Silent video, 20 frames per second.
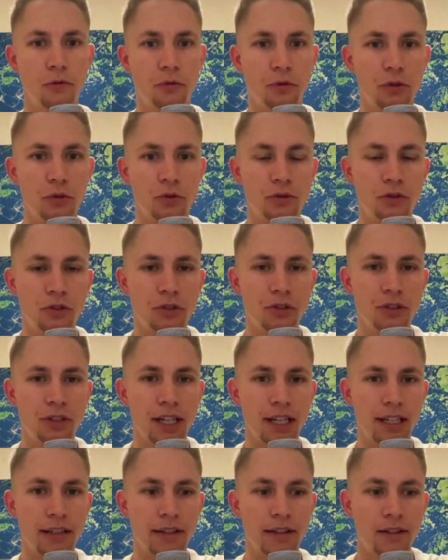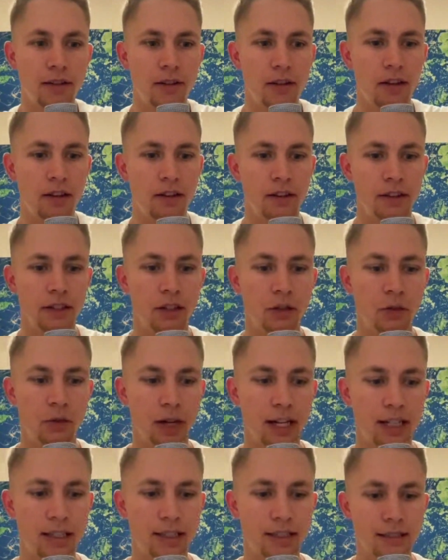future that the
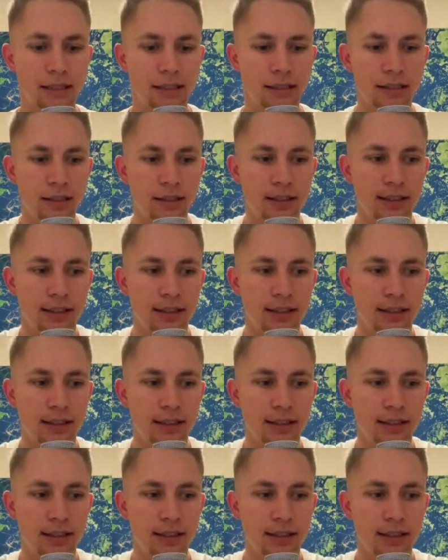U.S.